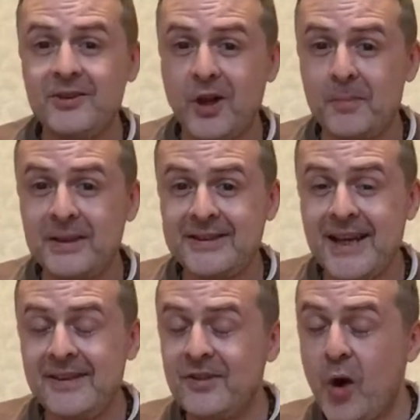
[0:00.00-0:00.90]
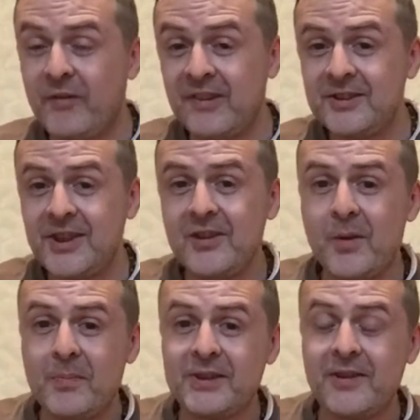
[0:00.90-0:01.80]
top 10 novels,
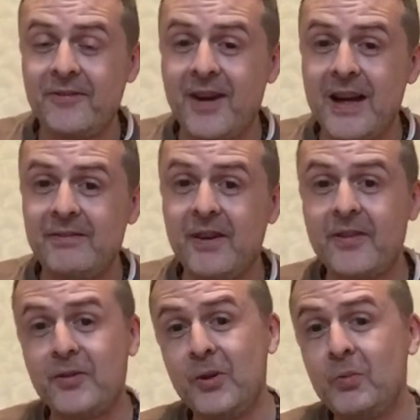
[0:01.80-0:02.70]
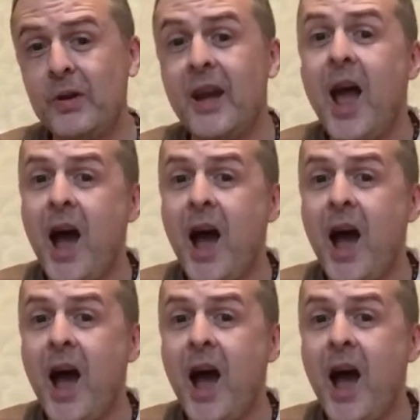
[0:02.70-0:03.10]
numbers 5 through 1.